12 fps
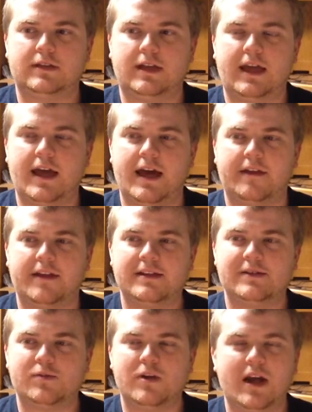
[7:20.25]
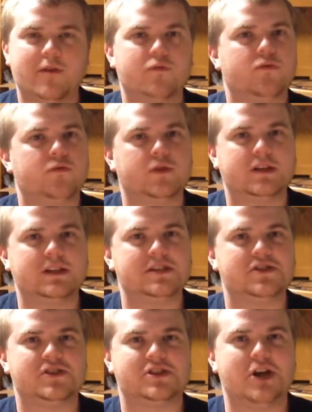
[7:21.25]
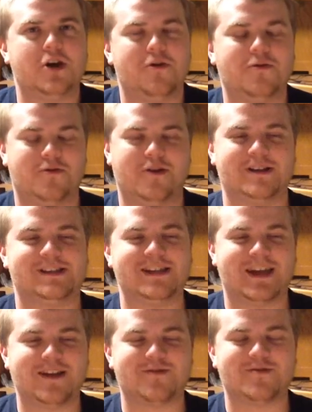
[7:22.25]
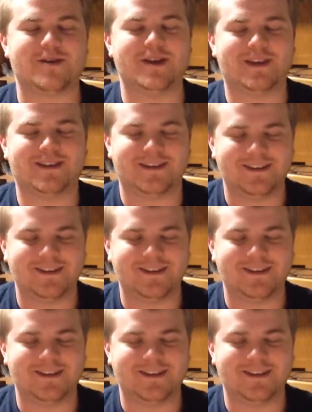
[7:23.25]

Yeah, that's one I really just don't resonate with.